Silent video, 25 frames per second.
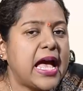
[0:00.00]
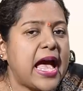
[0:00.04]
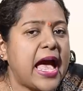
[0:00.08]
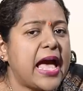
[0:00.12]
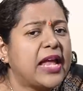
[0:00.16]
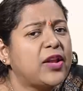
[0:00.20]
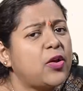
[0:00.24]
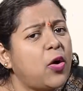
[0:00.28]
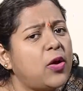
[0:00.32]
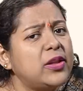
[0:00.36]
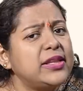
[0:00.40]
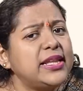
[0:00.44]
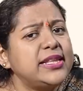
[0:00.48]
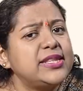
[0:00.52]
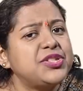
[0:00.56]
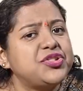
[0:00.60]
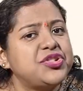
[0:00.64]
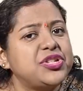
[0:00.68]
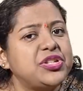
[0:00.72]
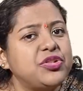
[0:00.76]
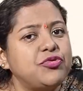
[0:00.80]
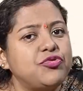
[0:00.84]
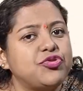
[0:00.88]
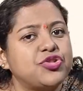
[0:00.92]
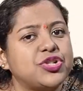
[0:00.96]
And all
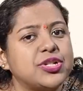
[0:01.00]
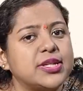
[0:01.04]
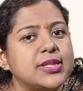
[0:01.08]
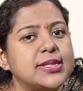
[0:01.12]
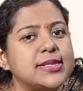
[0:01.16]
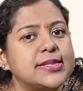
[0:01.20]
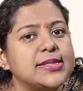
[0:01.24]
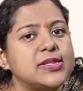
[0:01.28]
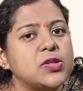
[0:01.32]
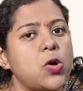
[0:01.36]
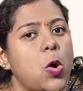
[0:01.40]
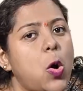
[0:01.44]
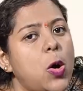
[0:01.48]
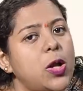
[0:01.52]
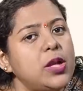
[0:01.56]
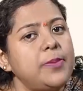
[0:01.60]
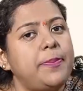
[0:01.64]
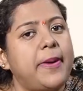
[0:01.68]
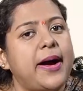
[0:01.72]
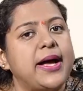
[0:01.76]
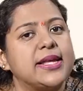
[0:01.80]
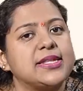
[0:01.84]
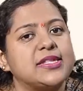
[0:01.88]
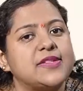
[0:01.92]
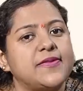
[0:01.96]
institutions, all
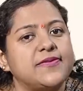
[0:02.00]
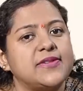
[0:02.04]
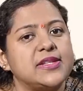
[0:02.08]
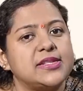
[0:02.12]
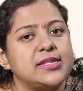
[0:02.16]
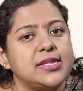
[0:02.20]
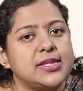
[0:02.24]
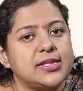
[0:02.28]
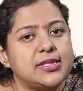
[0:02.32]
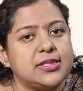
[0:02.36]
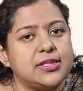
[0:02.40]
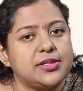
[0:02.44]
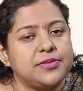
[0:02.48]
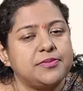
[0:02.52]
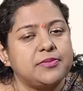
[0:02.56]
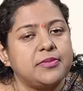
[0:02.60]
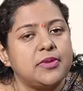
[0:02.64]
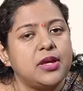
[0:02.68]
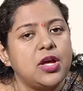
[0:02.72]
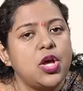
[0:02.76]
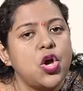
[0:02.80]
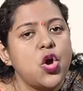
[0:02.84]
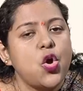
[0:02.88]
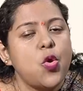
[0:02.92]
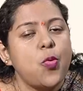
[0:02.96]
parts of the system
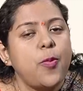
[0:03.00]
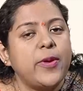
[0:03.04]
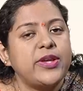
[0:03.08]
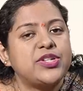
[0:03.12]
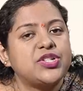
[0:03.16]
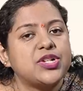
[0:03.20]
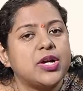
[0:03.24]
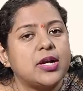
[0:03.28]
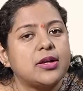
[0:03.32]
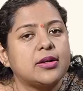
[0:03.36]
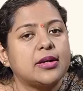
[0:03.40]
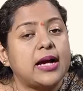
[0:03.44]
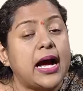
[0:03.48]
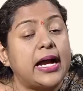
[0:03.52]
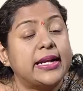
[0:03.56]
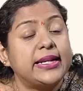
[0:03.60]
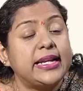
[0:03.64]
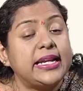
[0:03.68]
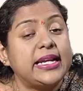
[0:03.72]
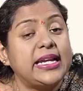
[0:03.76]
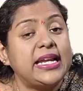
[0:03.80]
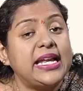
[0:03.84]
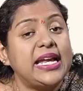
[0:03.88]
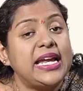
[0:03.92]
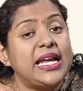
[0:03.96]
which are
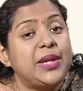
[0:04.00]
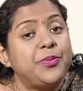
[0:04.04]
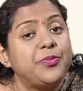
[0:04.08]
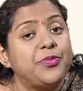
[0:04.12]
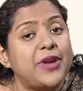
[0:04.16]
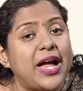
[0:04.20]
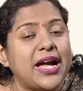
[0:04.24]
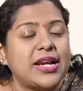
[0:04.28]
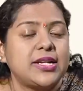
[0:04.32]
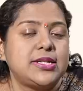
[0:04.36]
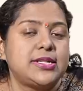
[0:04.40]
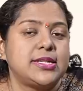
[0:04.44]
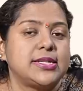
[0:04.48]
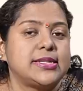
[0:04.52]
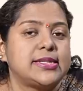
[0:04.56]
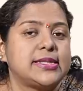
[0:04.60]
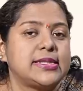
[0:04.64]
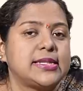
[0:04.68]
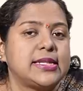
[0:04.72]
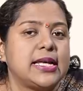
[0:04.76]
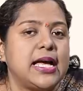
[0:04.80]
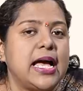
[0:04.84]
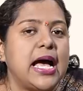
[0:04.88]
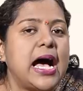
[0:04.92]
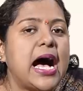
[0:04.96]
currently in
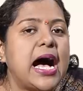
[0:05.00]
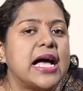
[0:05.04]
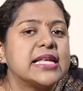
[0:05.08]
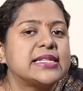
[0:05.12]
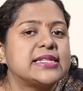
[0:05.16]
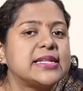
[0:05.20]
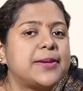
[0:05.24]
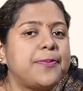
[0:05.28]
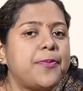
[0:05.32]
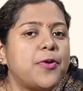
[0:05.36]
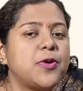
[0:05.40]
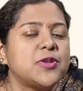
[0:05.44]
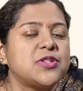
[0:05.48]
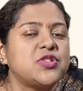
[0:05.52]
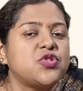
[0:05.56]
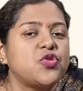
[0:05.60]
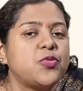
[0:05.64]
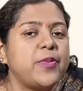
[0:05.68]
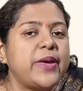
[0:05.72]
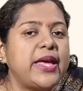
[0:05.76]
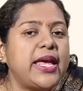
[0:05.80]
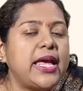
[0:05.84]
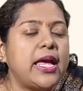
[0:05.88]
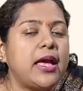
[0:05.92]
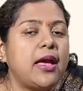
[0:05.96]
practice are supposed
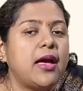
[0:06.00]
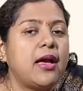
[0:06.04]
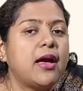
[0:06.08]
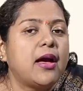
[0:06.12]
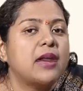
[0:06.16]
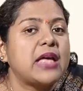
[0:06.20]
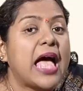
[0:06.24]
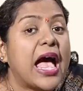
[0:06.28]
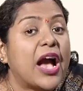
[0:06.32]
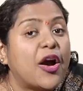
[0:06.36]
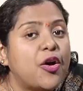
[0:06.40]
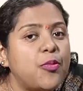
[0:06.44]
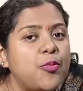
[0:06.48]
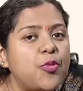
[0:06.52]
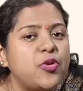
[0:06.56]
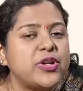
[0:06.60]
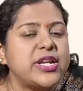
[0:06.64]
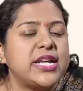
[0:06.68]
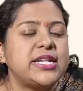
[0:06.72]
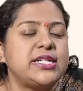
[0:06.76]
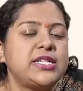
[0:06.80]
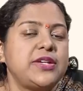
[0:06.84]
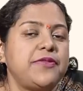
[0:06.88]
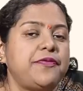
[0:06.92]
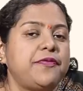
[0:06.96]
to be
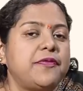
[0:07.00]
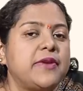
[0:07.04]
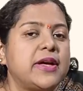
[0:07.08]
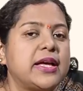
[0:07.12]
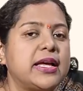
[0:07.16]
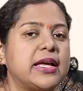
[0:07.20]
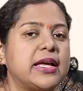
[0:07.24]
accommodative,